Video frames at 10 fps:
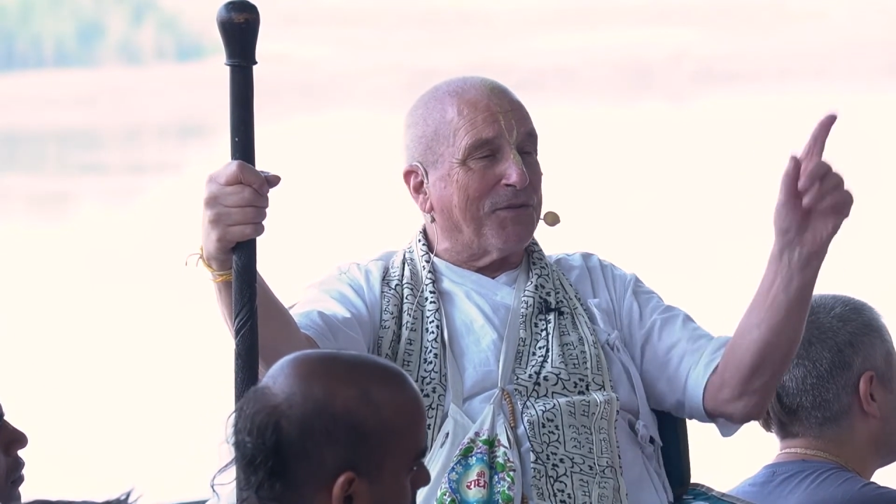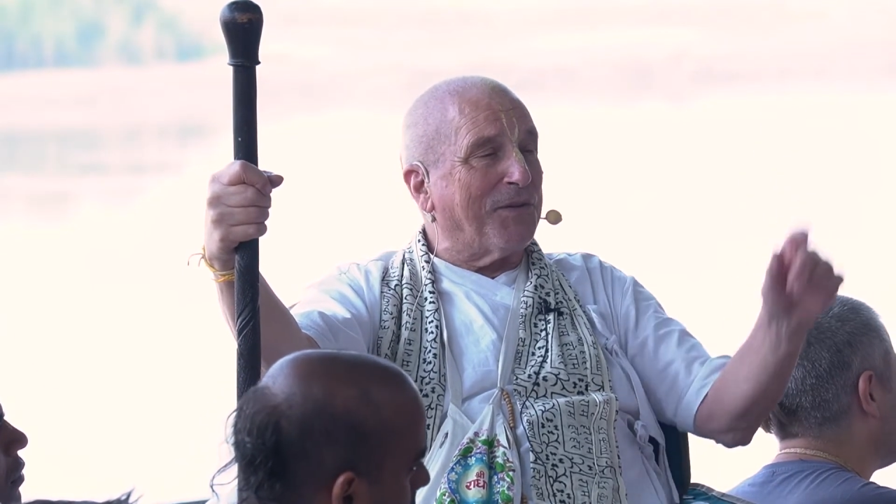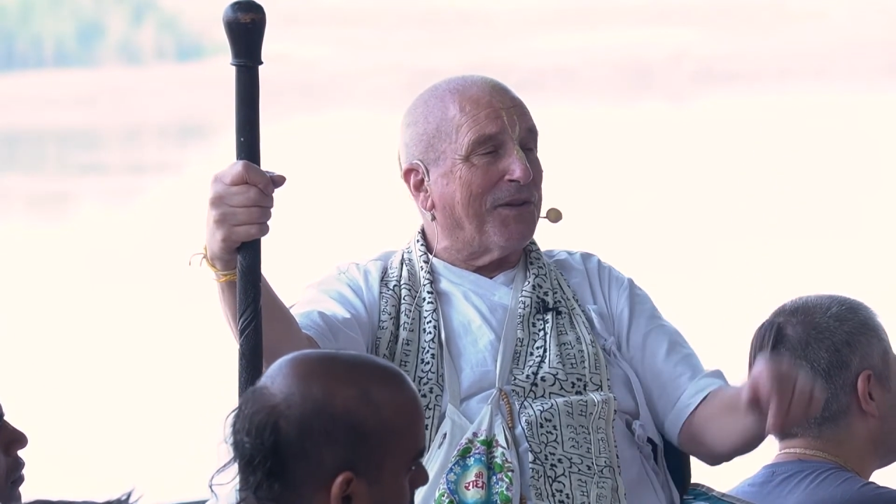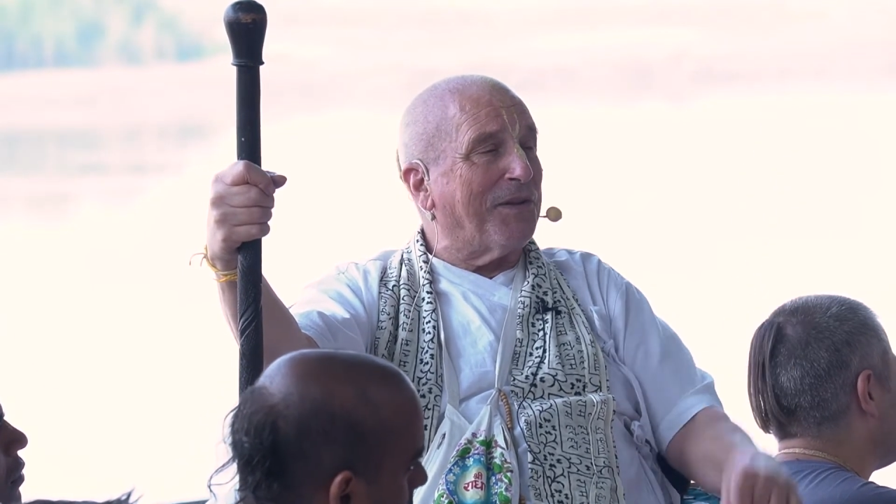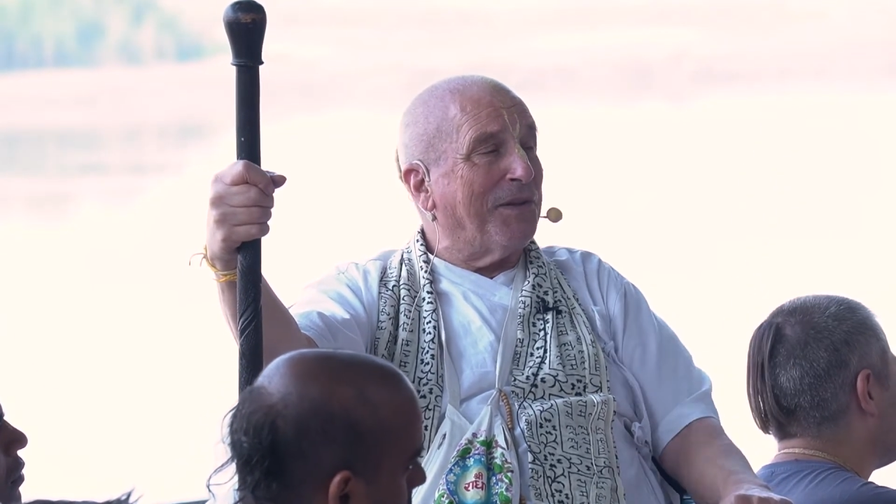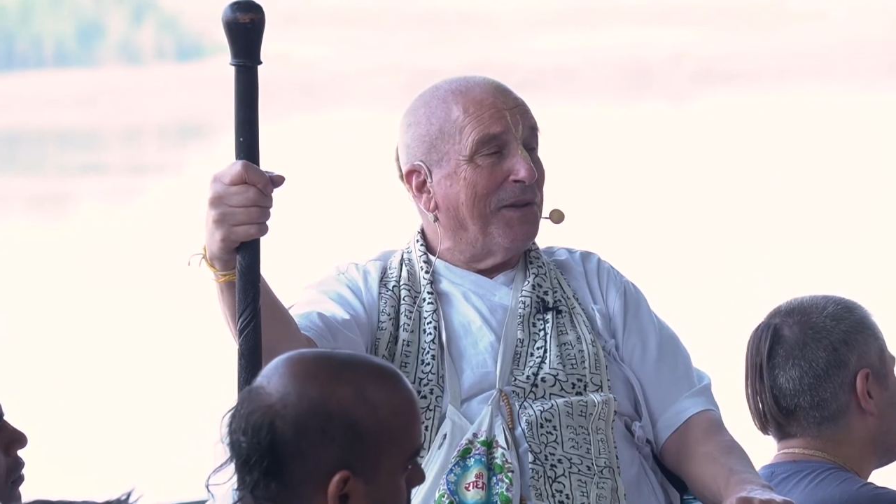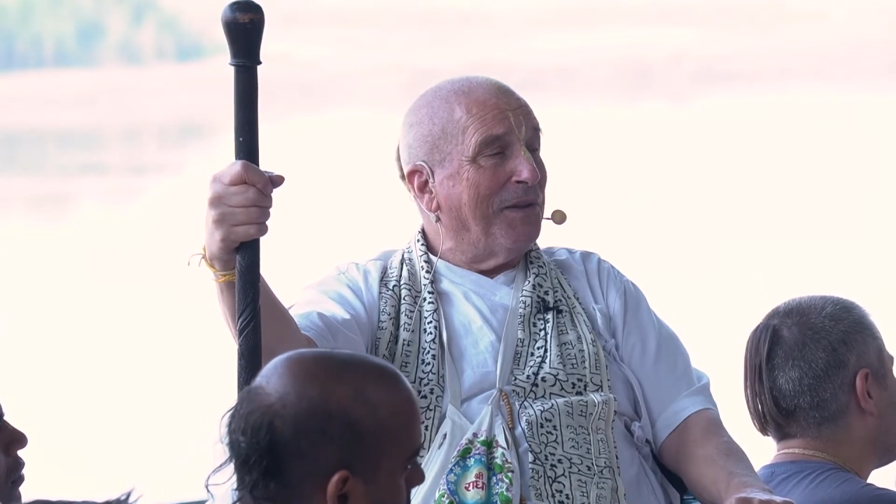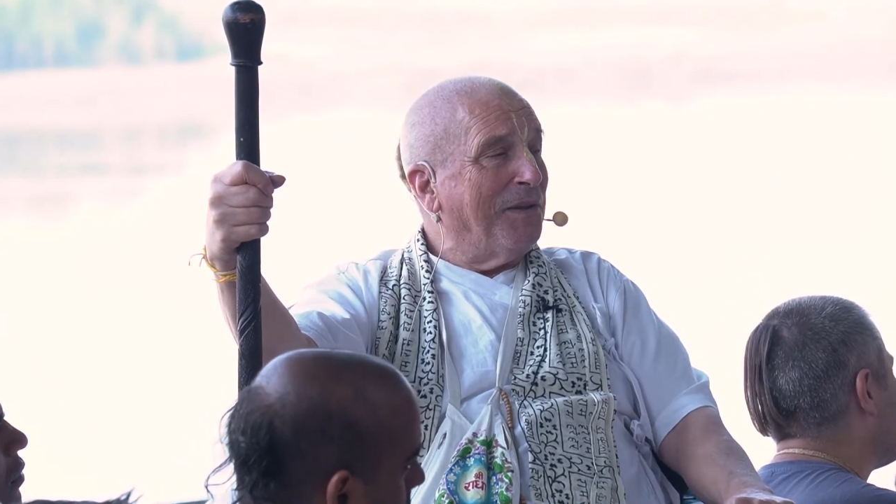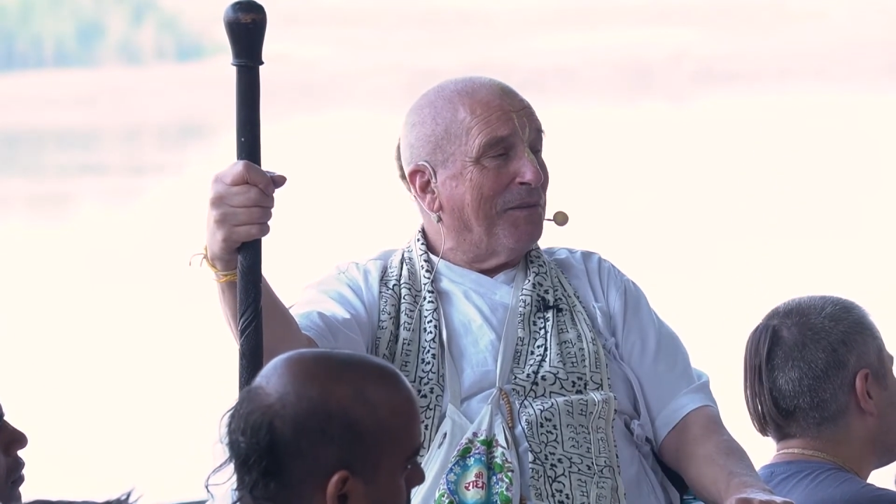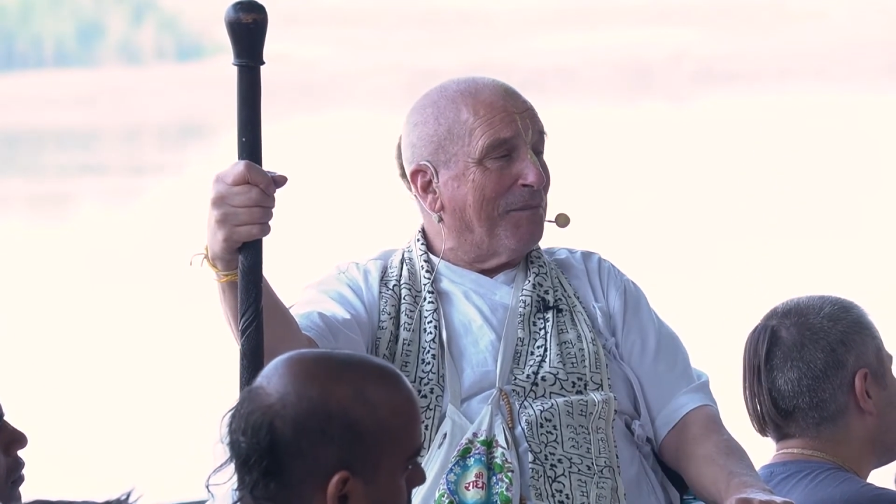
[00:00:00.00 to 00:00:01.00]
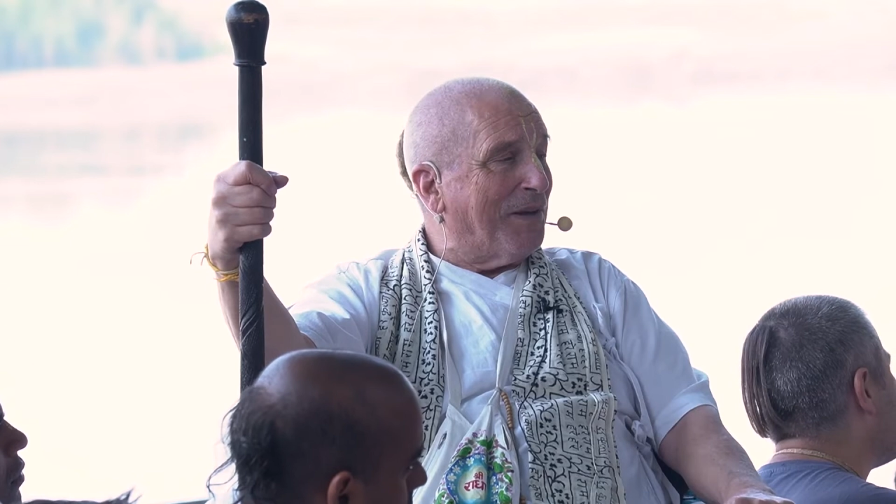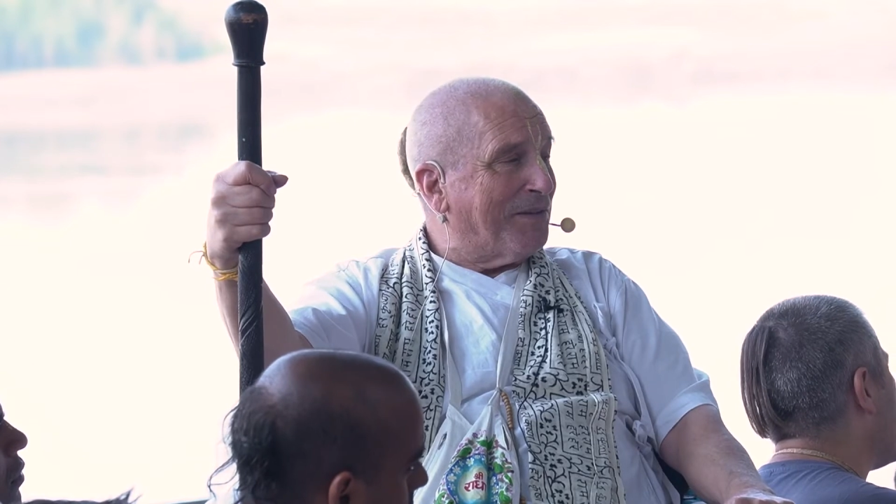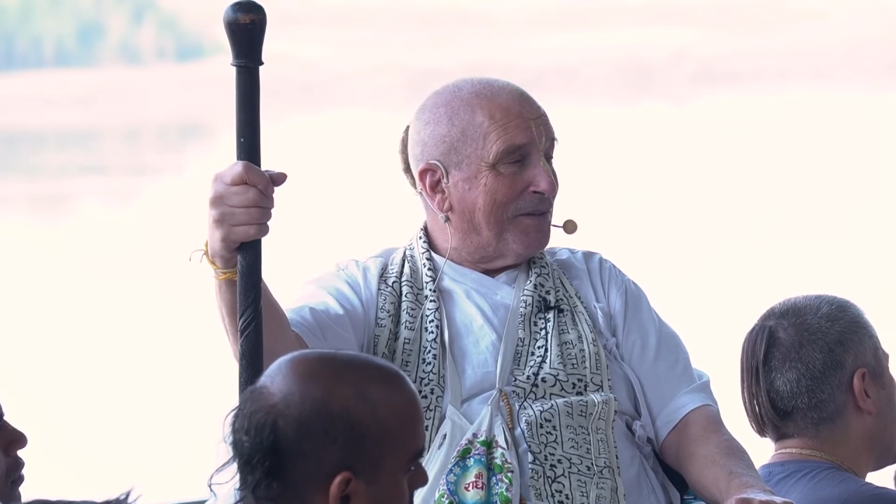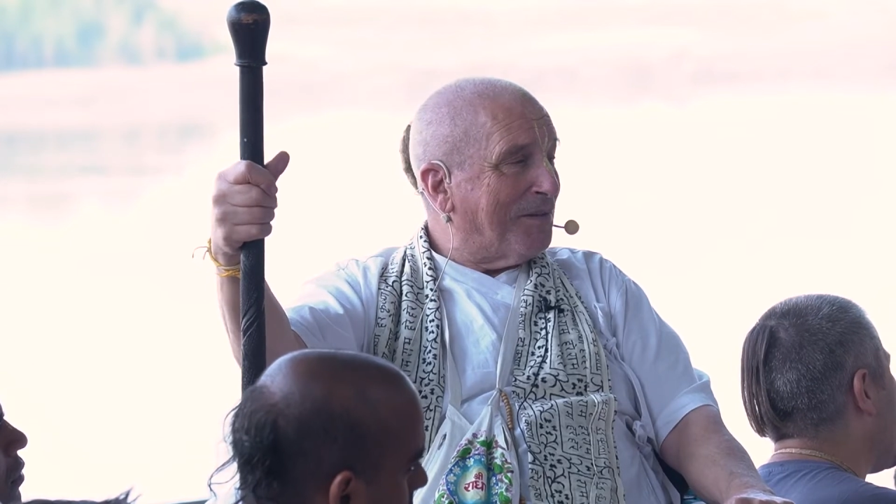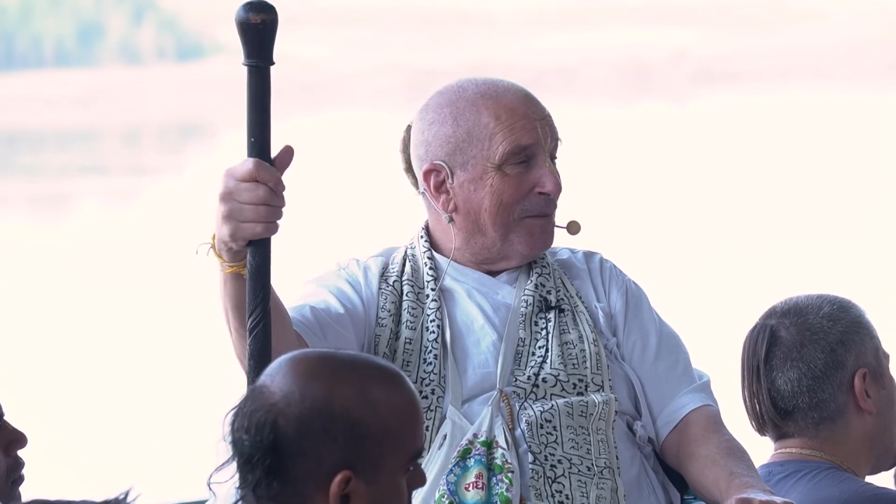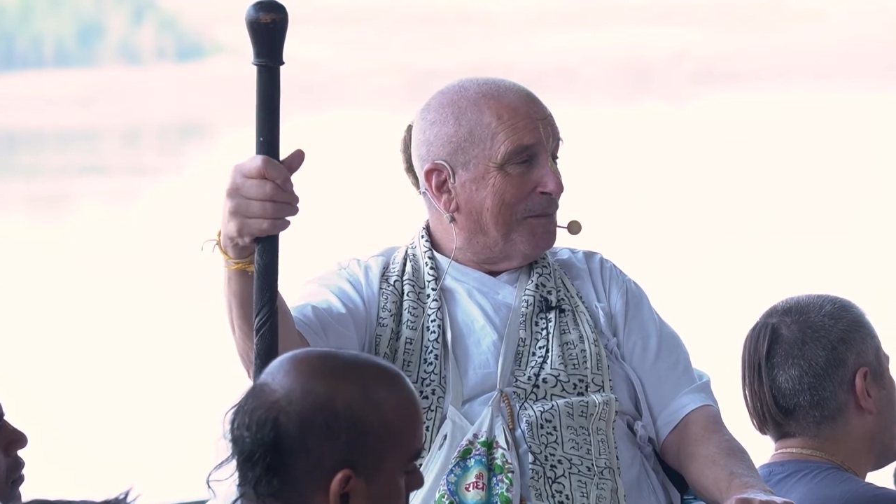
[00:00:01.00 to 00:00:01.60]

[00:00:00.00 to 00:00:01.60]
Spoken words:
the bus.